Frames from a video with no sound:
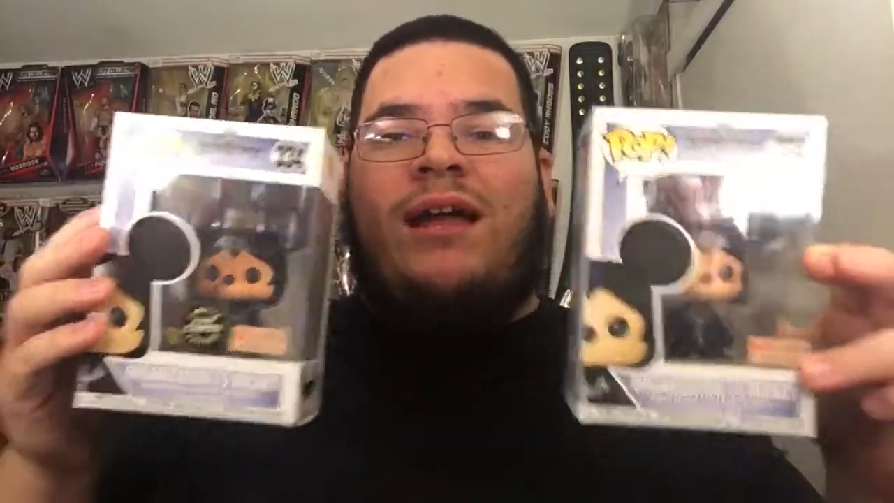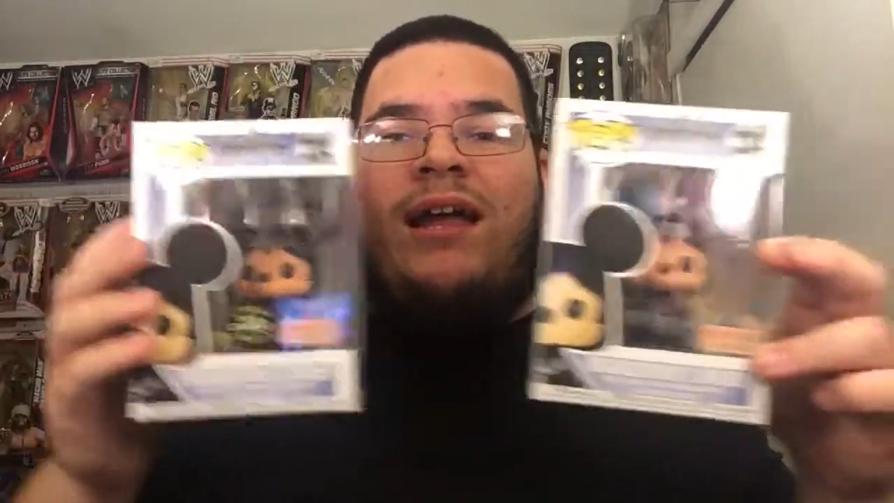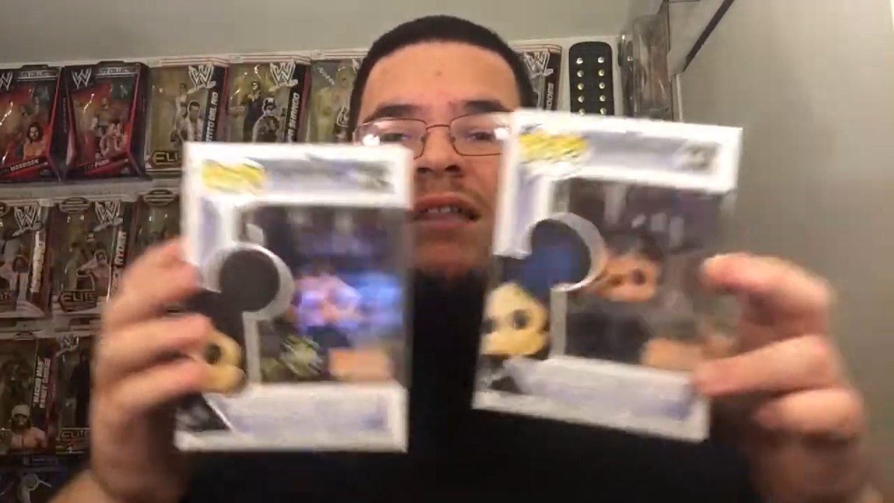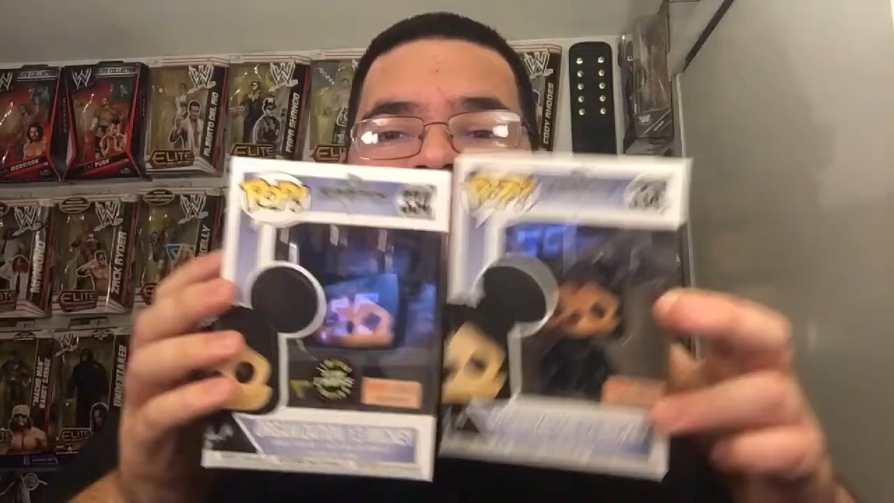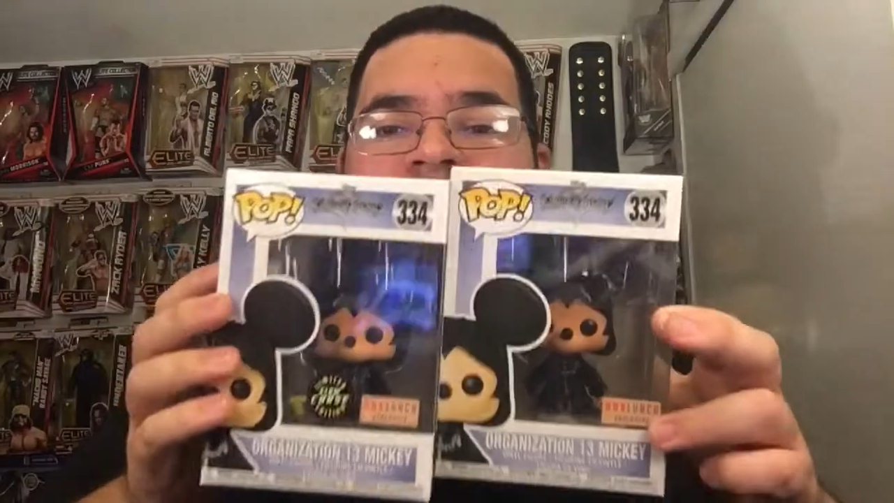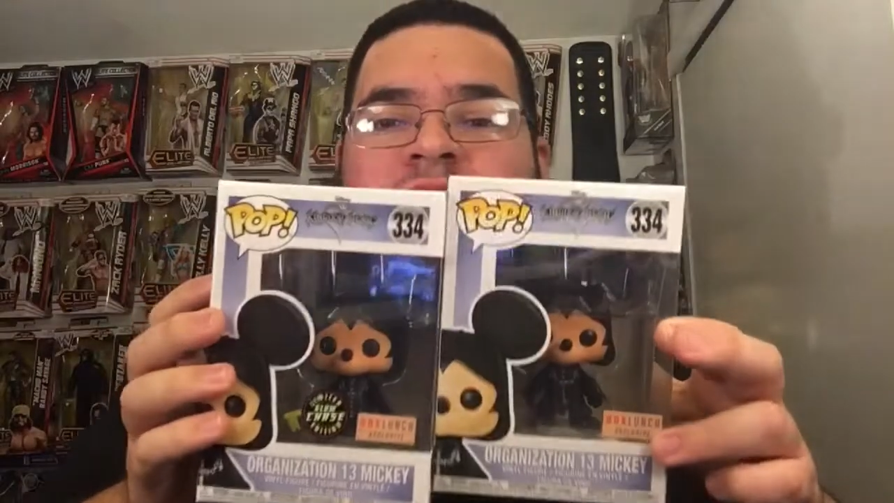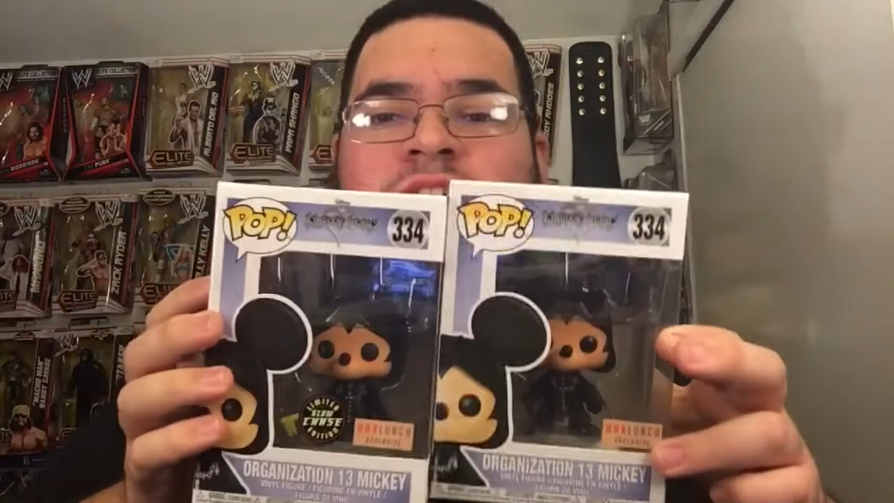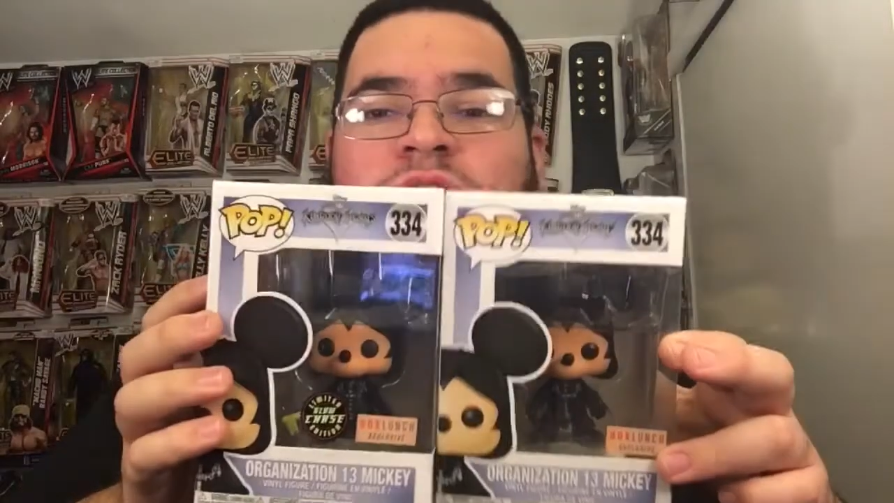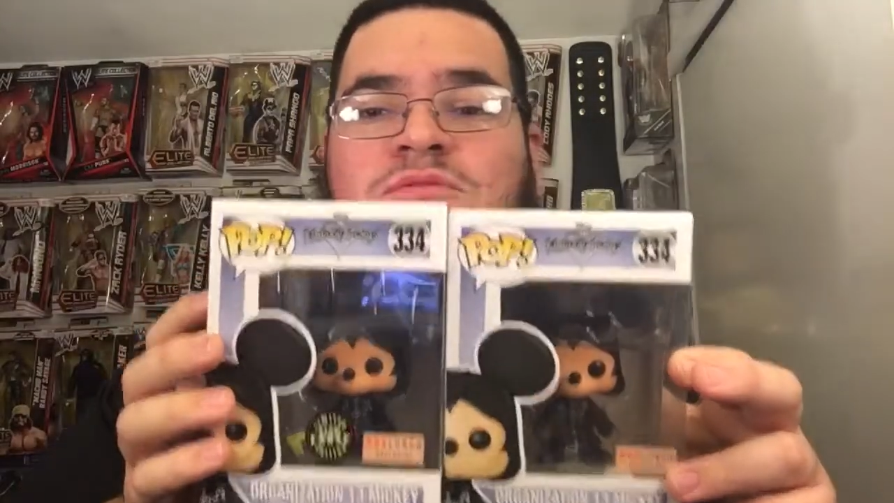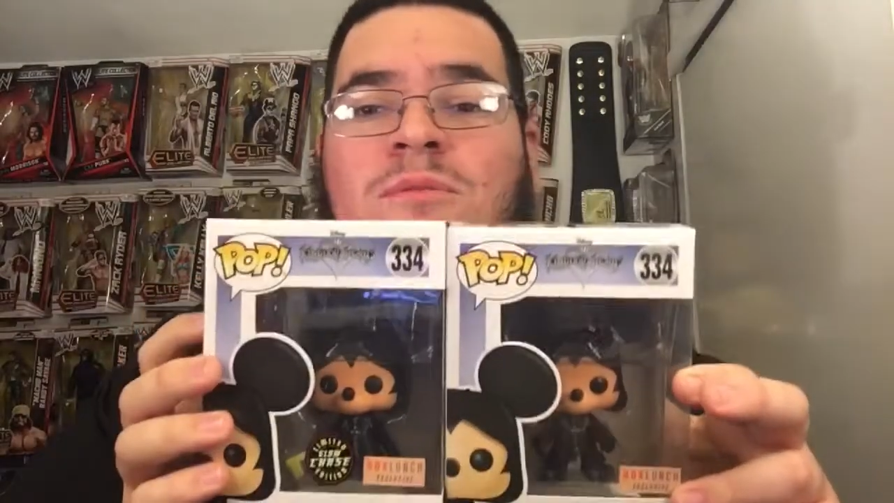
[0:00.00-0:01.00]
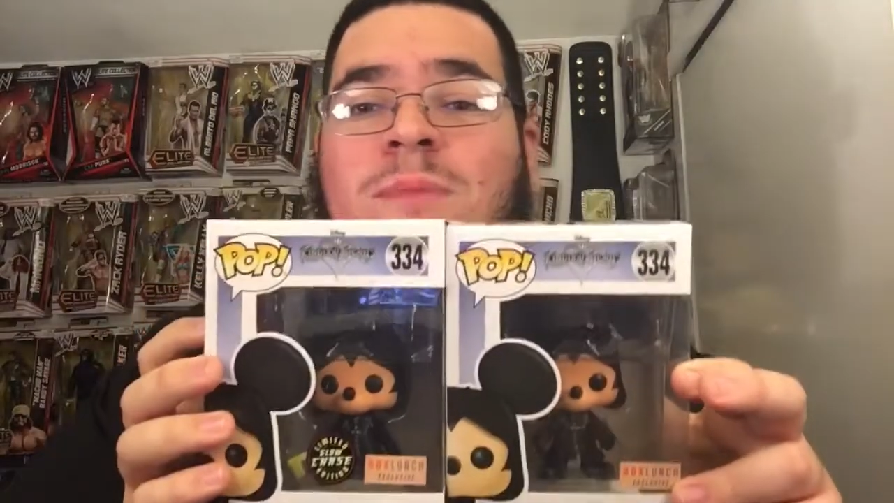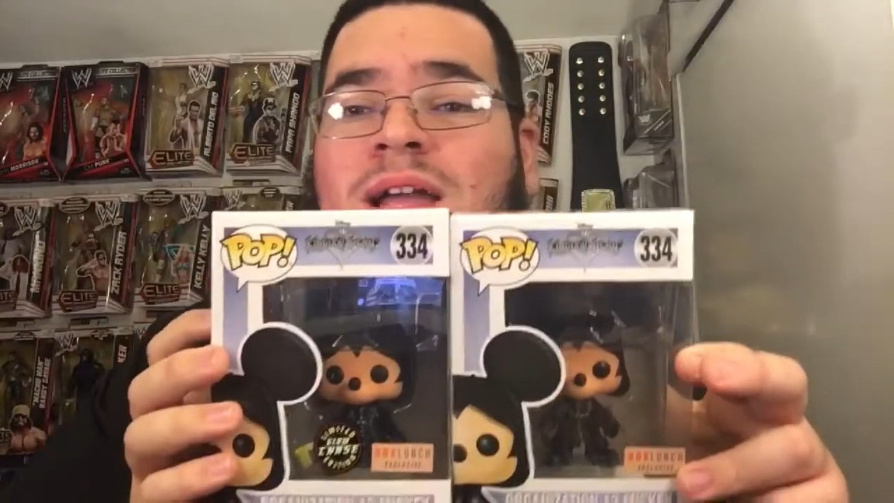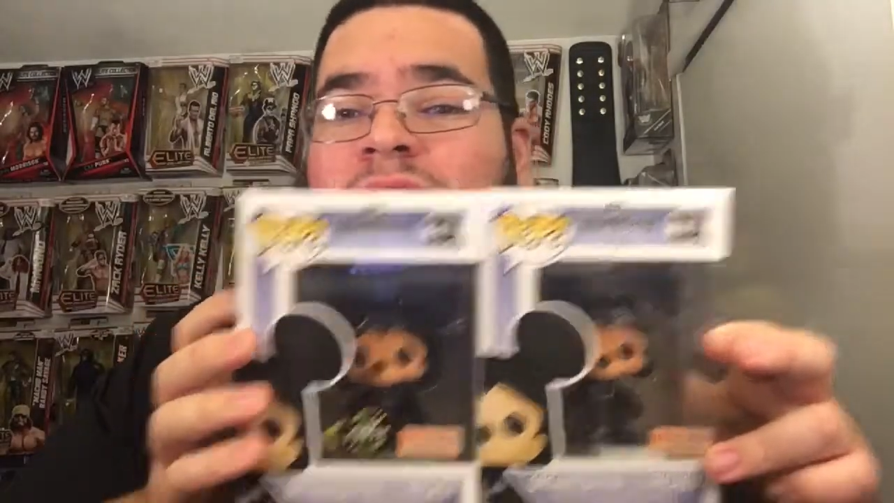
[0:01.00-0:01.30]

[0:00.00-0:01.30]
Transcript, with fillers: I got these two for my